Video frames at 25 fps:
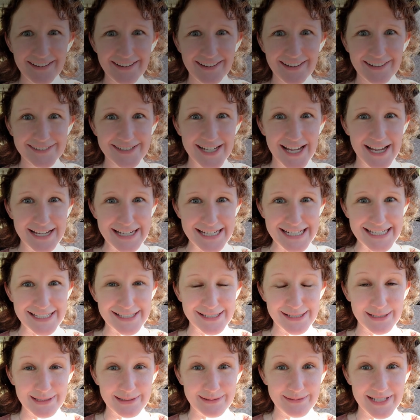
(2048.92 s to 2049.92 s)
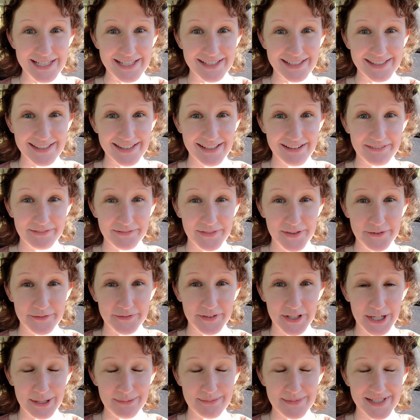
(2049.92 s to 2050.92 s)
Okay, so we just left the
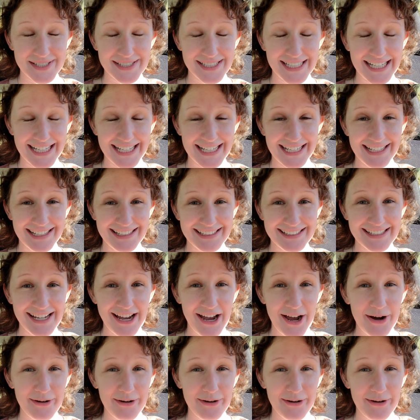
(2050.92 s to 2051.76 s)
farm stand.